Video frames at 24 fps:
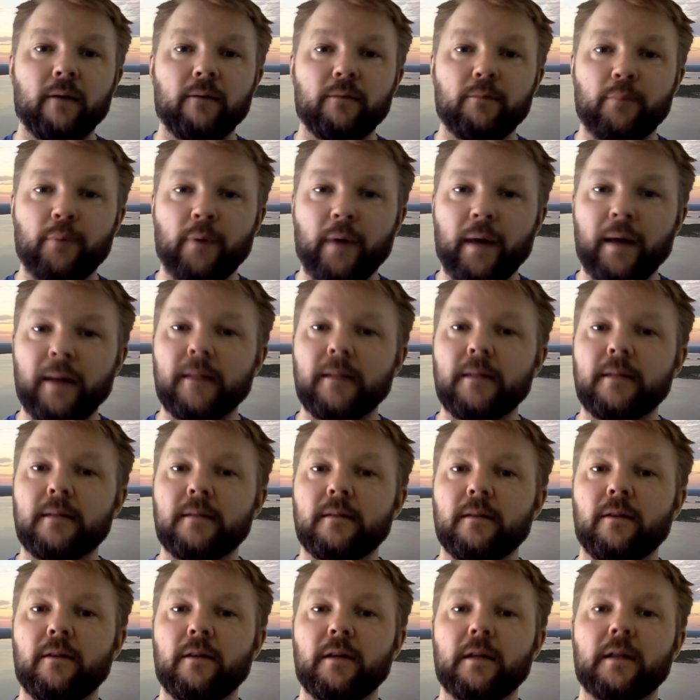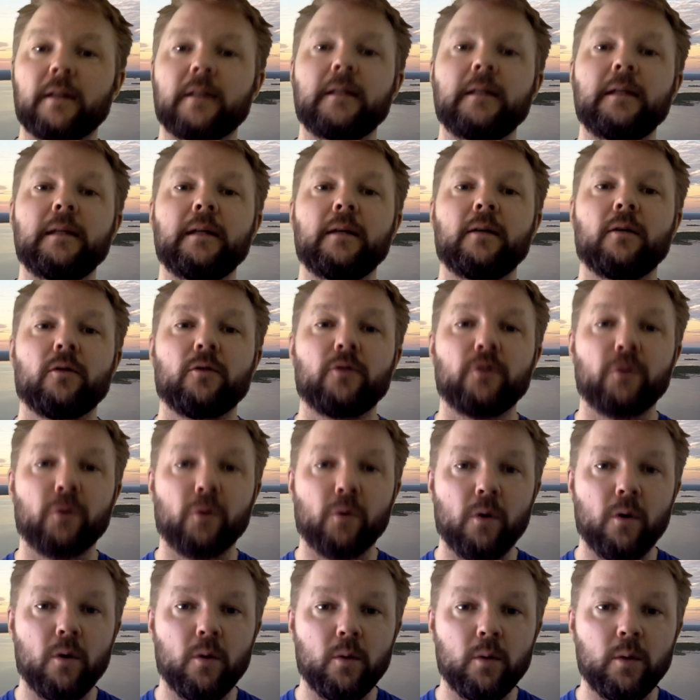practice the technique on your
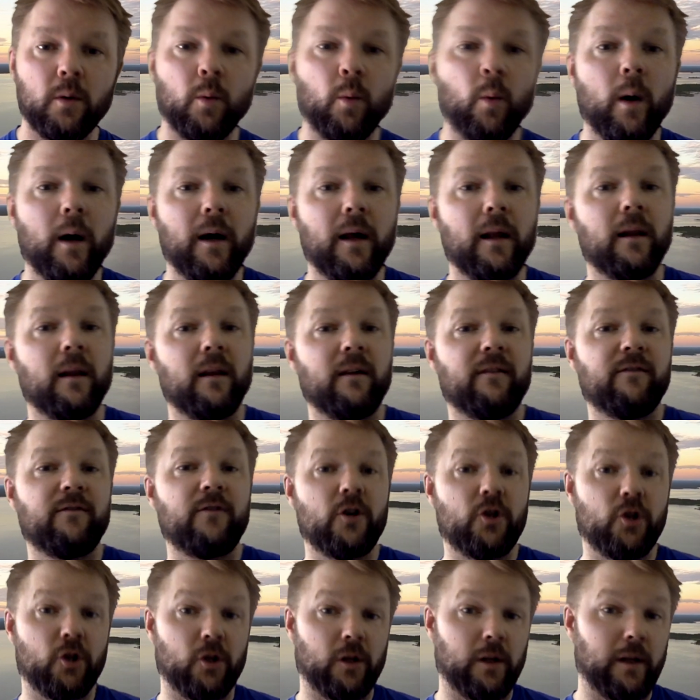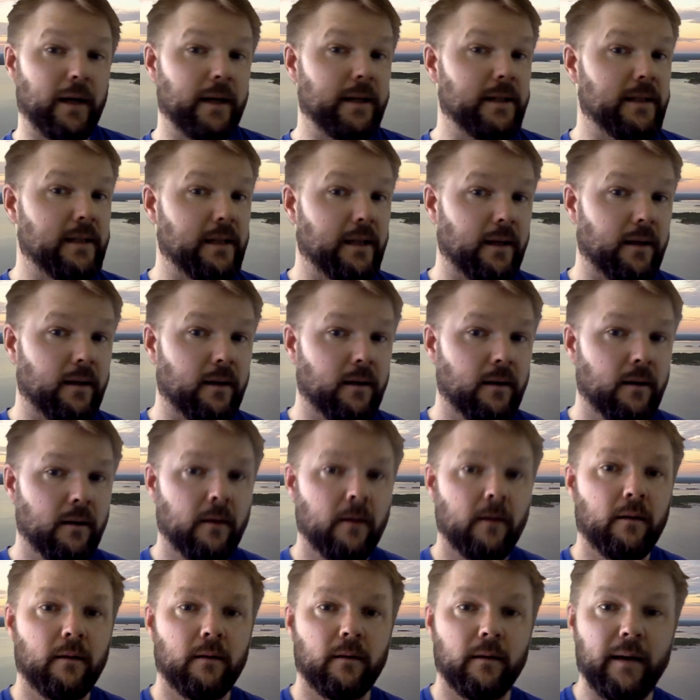own while visualizing
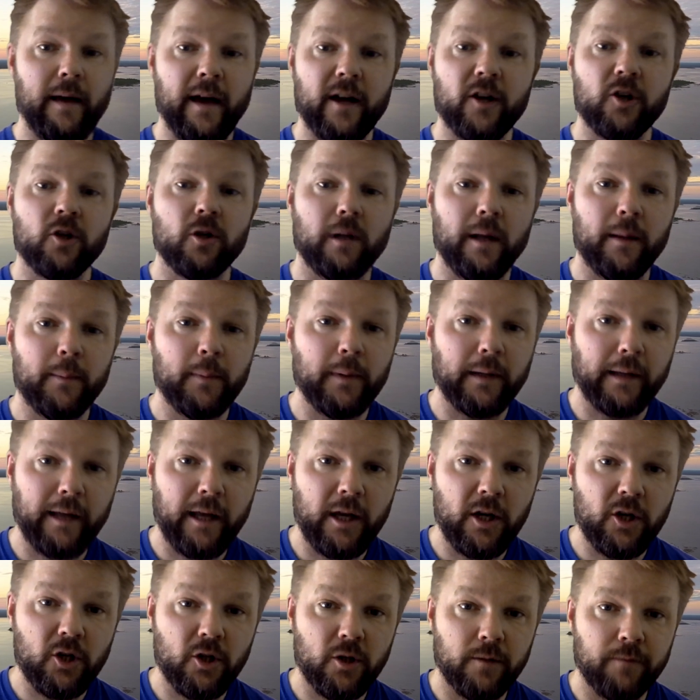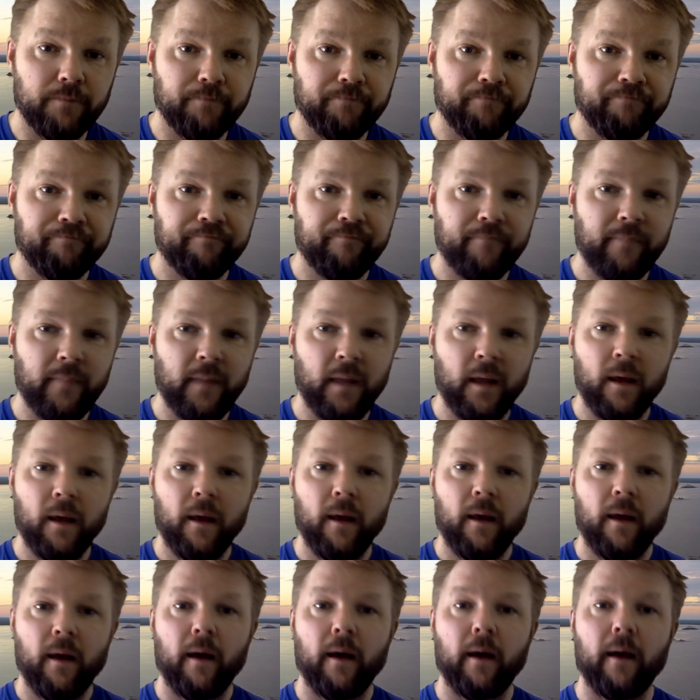the actual application.
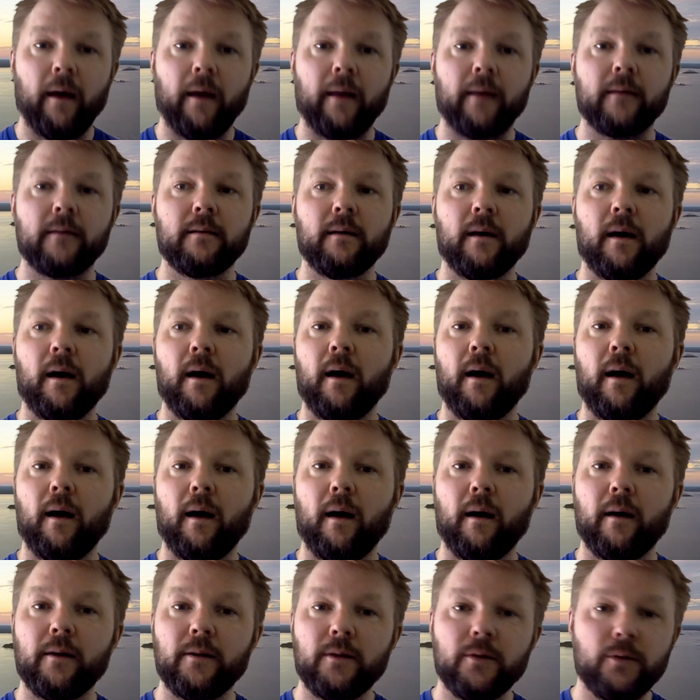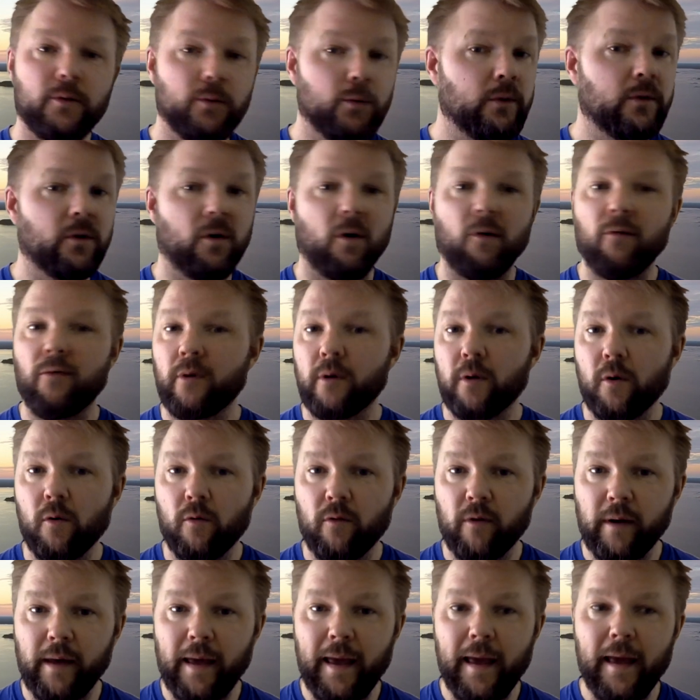And you do it over and
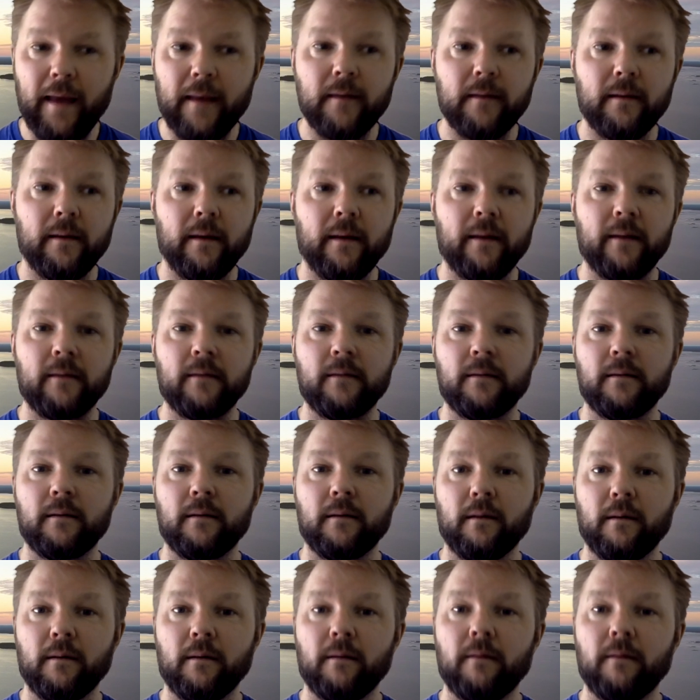over again, and